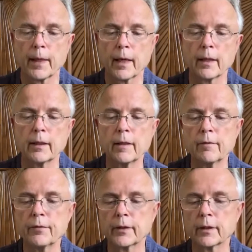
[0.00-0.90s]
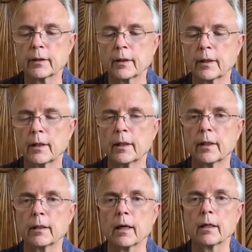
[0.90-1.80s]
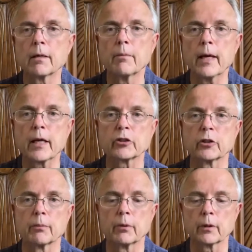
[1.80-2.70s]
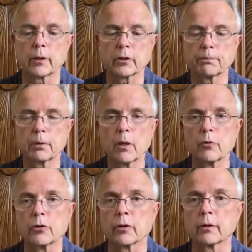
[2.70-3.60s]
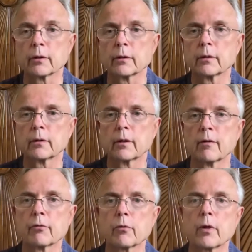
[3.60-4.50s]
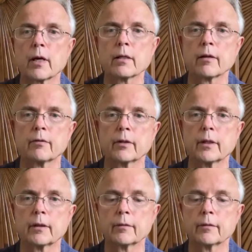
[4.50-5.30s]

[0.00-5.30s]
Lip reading: an infinite and unimaginable explosion of creativity?